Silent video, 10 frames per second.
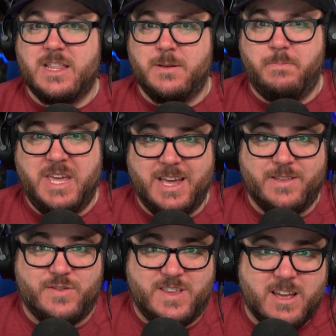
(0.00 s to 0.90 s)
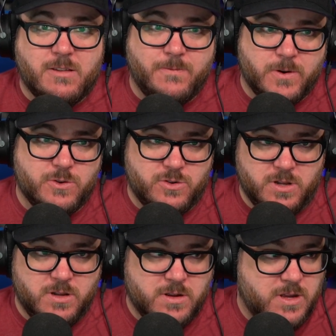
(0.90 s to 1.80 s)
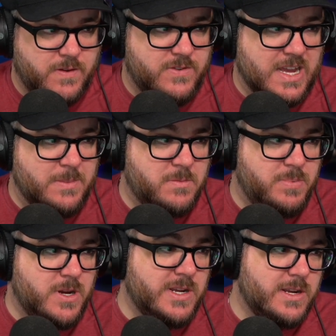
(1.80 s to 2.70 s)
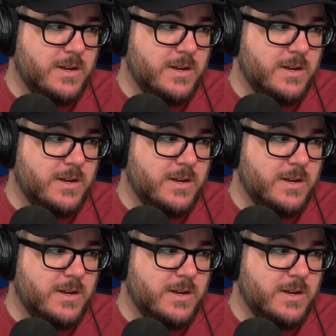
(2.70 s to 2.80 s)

the PS6 version of Cyberpunk.